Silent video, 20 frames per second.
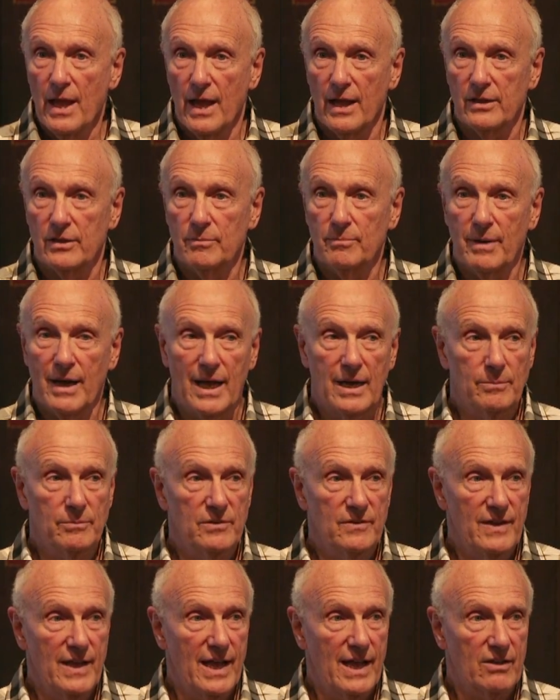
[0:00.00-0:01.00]
at the bottom
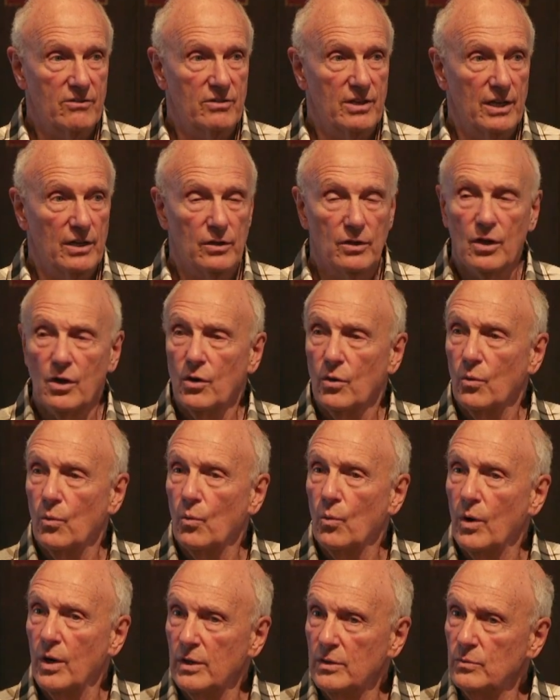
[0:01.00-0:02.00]
of the exhale,
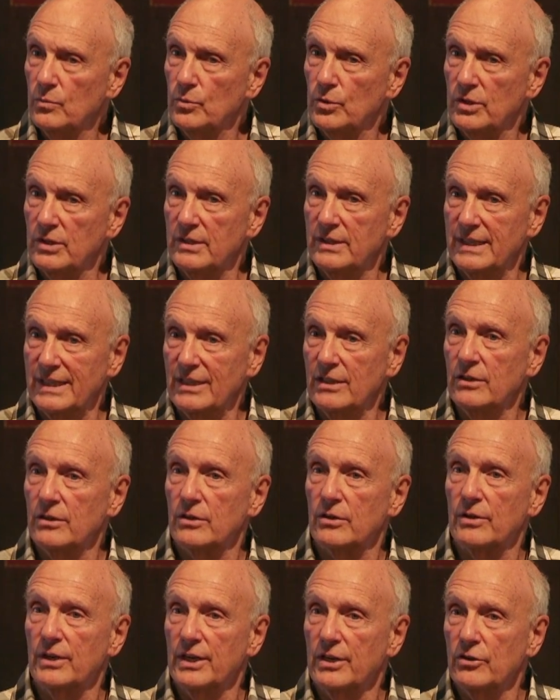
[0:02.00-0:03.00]
one will
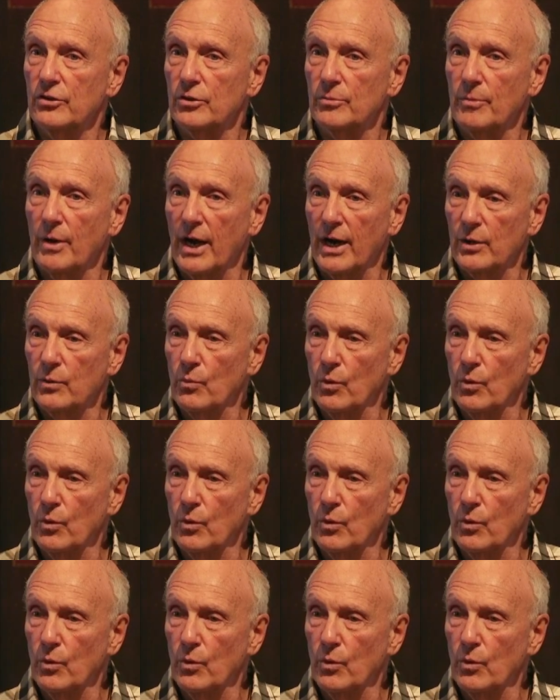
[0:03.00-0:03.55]
linger in your mind.